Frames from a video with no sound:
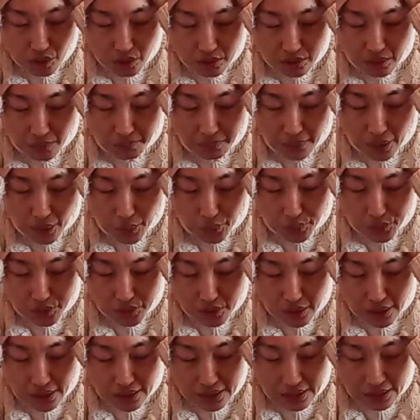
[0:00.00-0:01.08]
the bone,
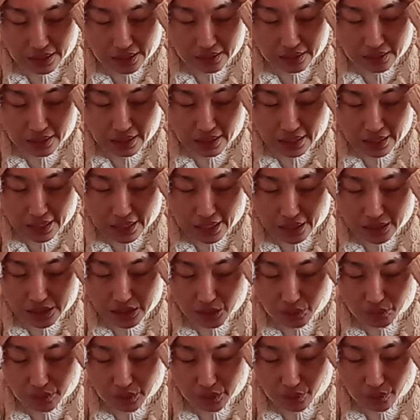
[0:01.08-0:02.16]
and then
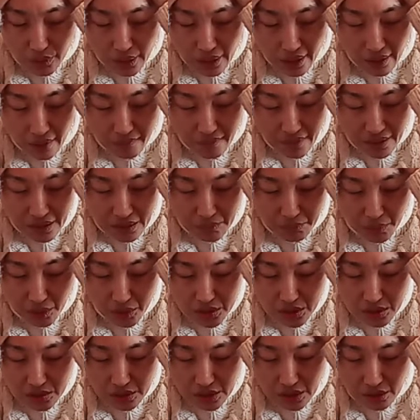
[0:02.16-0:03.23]
actually we don't have any
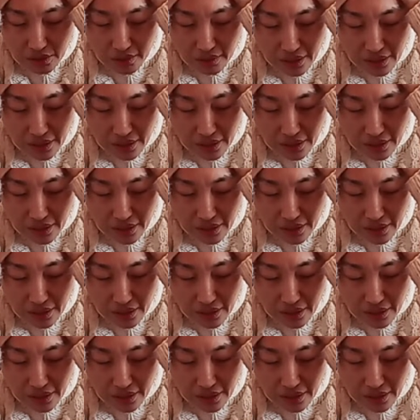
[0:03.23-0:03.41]
muscle here.